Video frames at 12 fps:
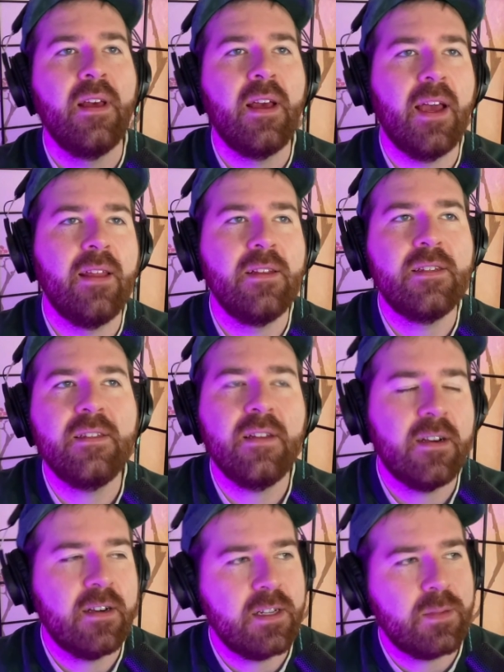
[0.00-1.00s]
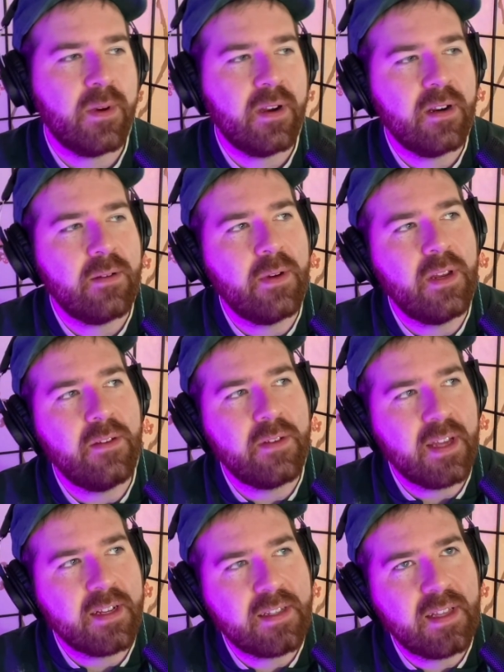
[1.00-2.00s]
And this is the hardest part, when you
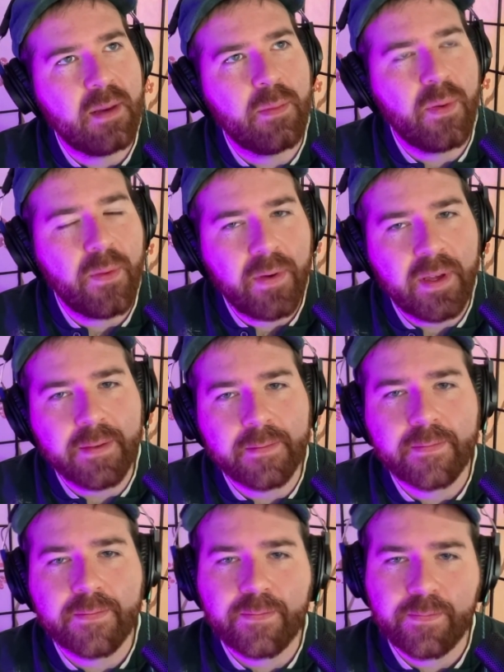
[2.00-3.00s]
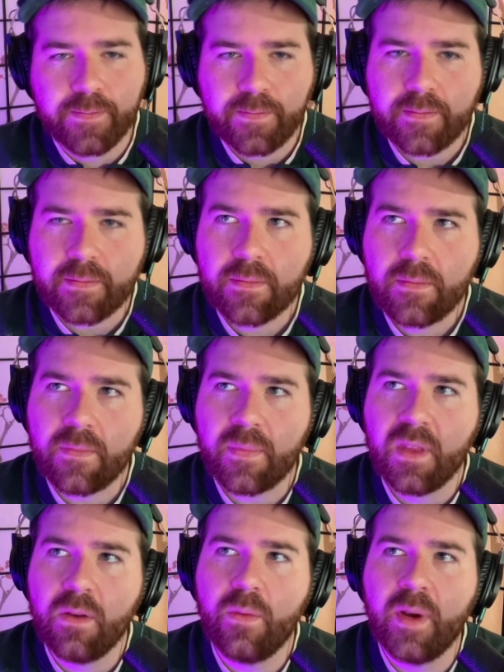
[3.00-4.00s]
get to that point
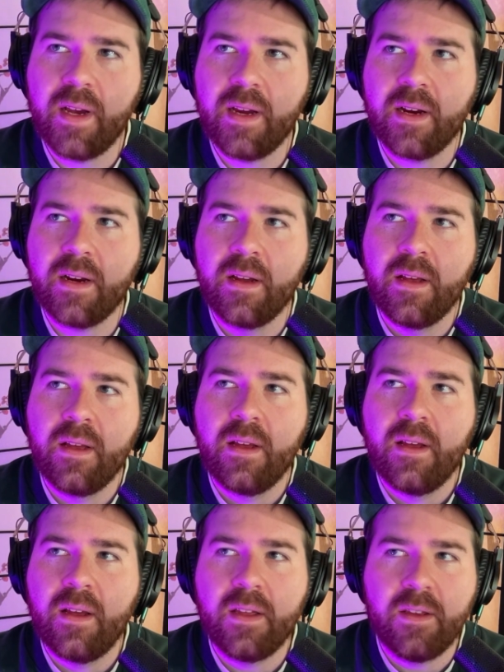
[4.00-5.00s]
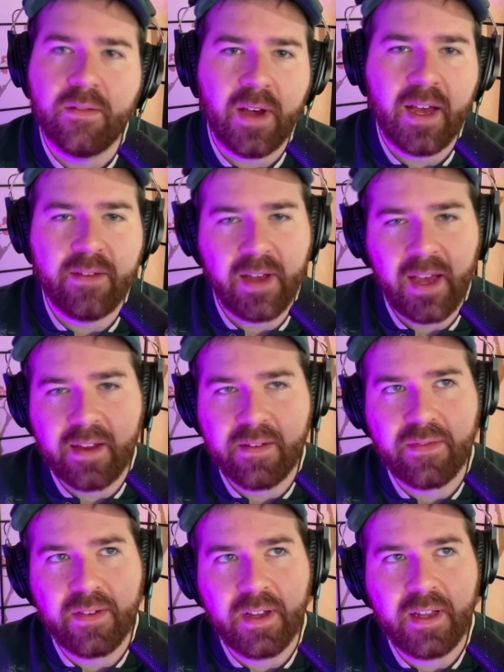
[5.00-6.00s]
where I've had
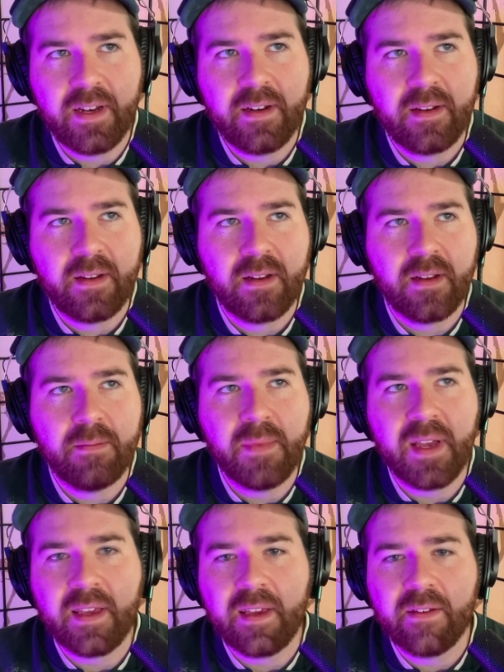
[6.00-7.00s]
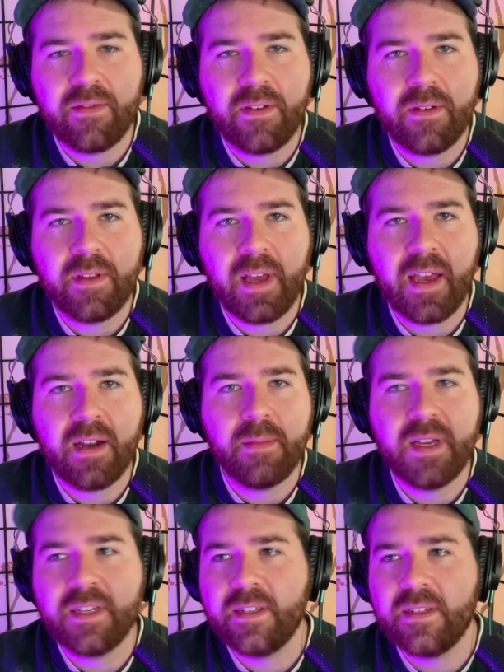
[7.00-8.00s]
fun making a few of the
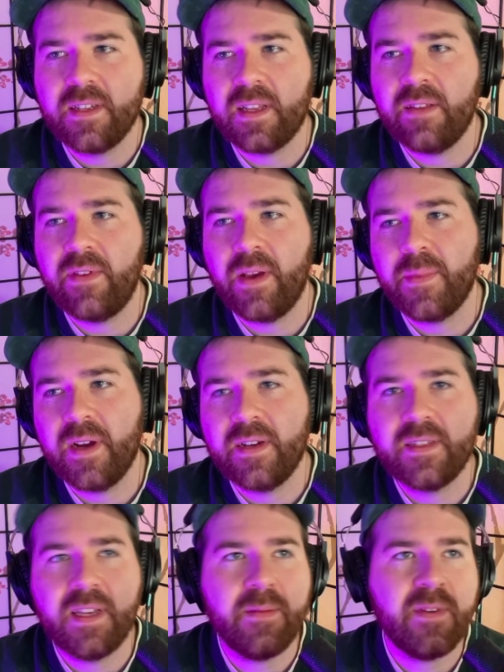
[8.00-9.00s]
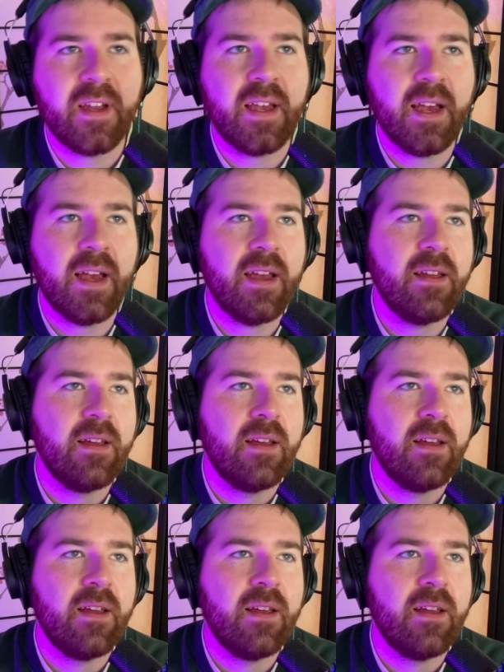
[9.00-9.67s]
animations, like the Vampire Samurai guy,